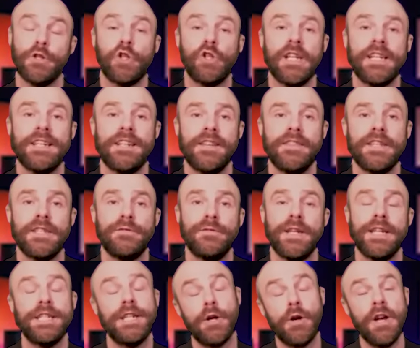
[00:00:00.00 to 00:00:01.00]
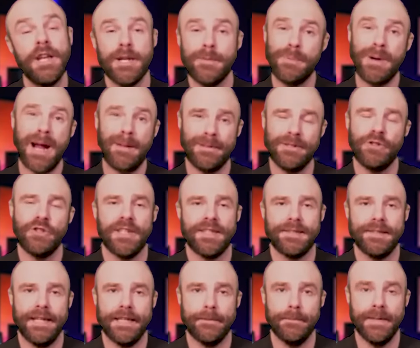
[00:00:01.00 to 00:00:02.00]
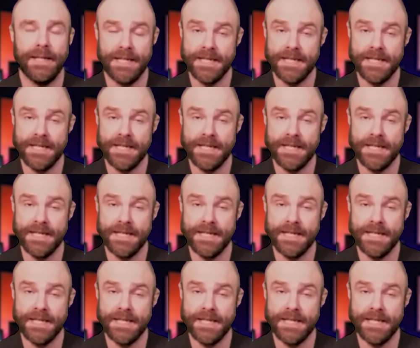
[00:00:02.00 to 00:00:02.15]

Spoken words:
If you're clicking on this video, you're probably just like